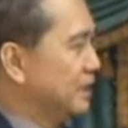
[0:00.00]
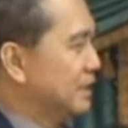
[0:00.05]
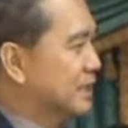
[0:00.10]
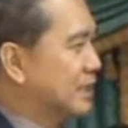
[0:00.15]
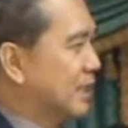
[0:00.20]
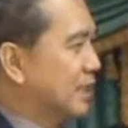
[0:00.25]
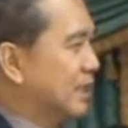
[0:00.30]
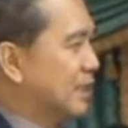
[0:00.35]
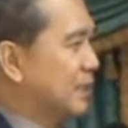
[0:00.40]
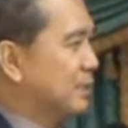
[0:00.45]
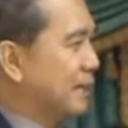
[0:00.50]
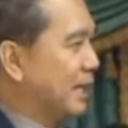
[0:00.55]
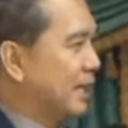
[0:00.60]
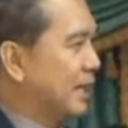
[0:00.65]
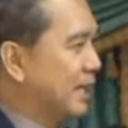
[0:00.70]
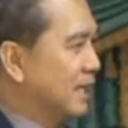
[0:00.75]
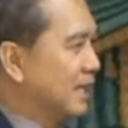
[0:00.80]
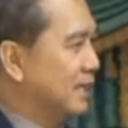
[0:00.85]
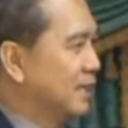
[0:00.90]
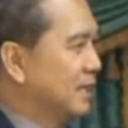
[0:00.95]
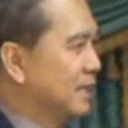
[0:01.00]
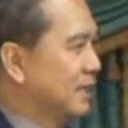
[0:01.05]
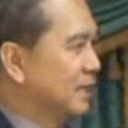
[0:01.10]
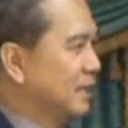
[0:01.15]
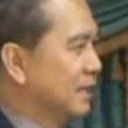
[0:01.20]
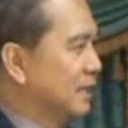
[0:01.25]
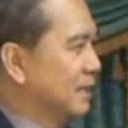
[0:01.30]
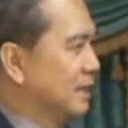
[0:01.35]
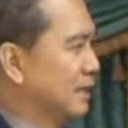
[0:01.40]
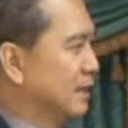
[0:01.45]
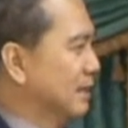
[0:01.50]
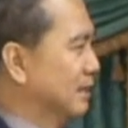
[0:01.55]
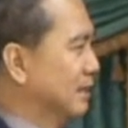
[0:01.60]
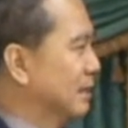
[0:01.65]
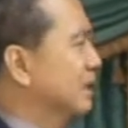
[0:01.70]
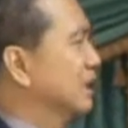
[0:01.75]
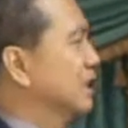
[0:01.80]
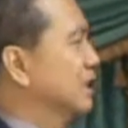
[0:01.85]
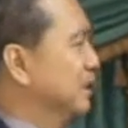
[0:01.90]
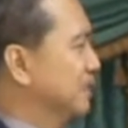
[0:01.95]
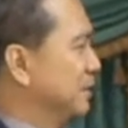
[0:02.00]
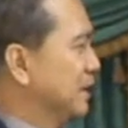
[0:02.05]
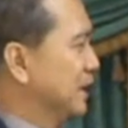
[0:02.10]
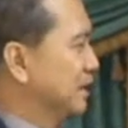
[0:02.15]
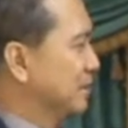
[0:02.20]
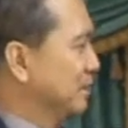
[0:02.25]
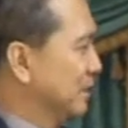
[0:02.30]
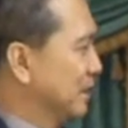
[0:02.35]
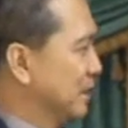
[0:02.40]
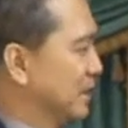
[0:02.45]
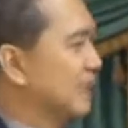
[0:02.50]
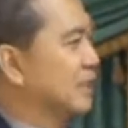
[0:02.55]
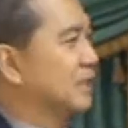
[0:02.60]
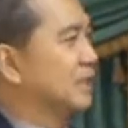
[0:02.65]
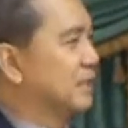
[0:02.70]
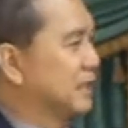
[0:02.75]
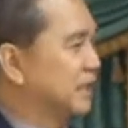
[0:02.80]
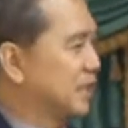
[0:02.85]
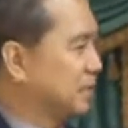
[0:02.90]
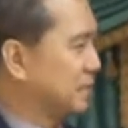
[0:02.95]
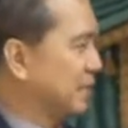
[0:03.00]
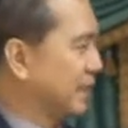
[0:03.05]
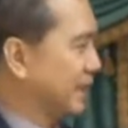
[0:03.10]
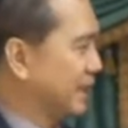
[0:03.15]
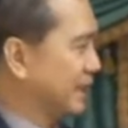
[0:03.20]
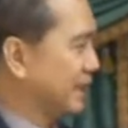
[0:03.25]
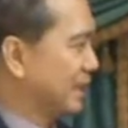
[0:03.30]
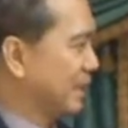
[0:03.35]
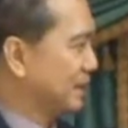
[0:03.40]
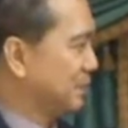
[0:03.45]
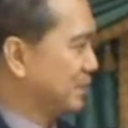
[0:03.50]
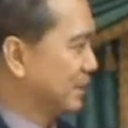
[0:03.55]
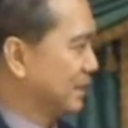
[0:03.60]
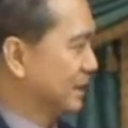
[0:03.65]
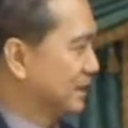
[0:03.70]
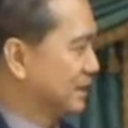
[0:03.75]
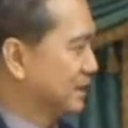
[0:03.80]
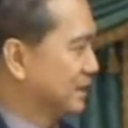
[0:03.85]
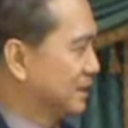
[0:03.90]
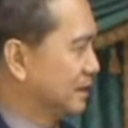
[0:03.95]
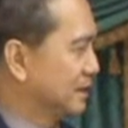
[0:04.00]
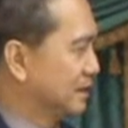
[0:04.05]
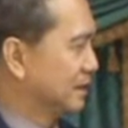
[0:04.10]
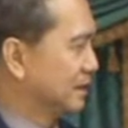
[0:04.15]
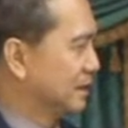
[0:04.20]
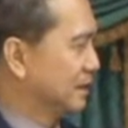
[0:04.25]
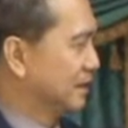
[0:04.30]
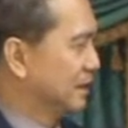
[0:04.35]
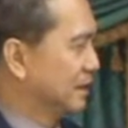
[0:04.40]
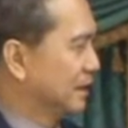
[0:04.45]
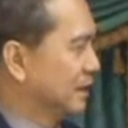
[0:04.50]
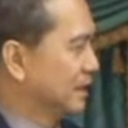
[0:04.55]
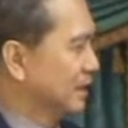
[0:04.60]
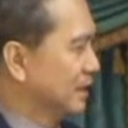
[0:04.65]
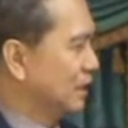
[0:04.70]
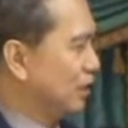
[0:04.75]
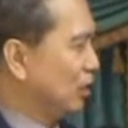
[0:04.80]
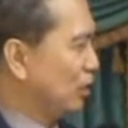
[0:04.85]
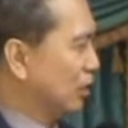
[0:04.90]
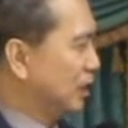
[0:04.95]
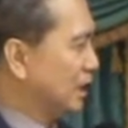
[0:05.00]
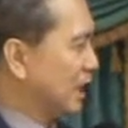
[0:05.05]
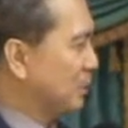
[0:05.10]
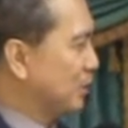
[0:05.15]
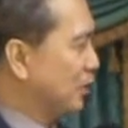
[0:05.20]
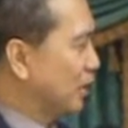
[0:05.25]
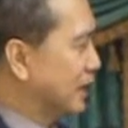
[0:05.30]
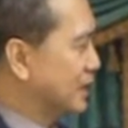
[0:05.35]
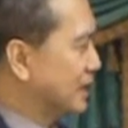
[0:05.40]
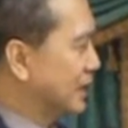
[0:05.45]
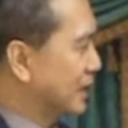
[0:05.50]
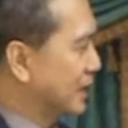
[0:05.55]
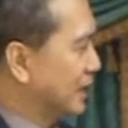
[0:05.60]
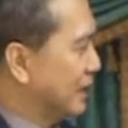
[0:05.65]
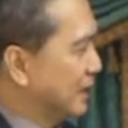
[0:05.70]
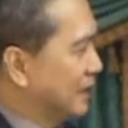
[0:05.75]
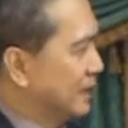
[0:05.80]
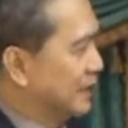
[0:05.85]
years ka na, di ba? Let him get, let her get married. Kinakontra mo kasi.